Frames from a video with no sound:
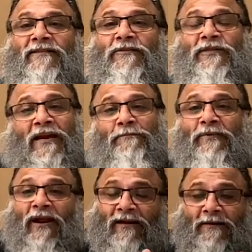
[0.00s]
So that
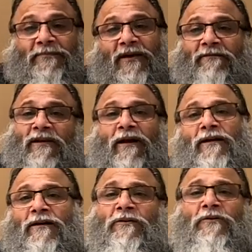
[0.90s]
prarabdha will
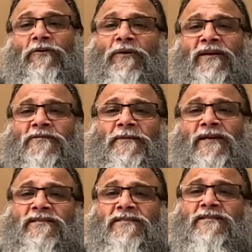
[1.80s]
continue to
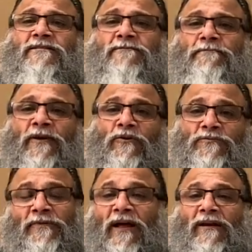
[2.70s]
express because
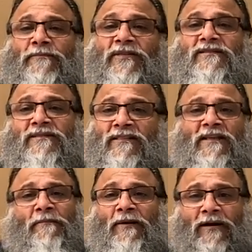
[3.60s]
prarabdha is
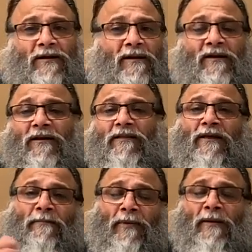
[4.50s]
nothing but
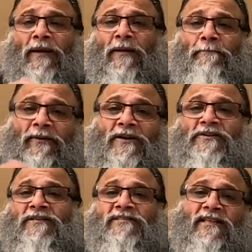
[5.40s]
the
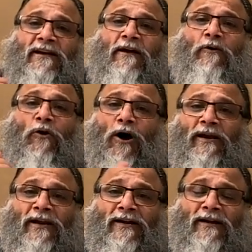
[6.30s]
impressions that have
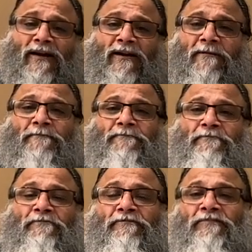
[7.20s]
gone in,
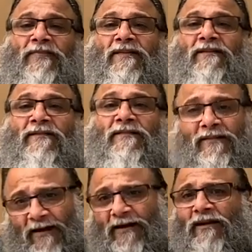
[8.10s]

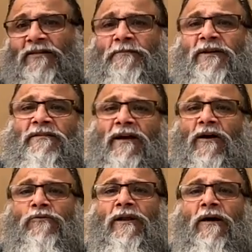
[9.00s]
they are expressing
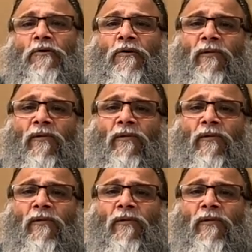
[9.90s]
out now.